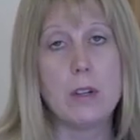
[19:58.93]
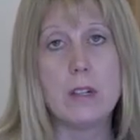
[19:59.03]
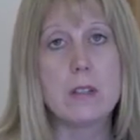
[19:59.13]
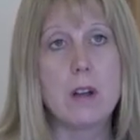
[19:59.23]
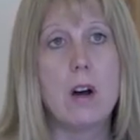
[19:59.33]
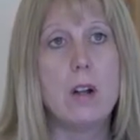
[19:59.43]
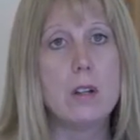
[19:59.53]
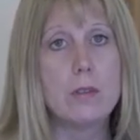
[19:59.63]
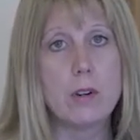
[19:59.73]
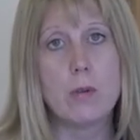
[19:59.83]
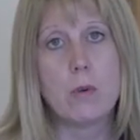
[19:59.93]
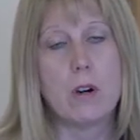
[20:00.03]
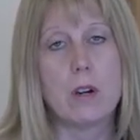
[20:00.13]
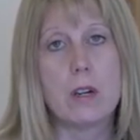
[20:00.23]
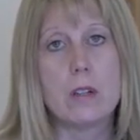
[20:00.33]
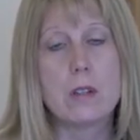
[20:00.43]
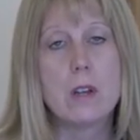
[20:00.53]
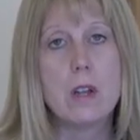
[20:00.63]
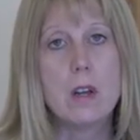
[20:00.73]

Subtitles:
And it's all of her work. It's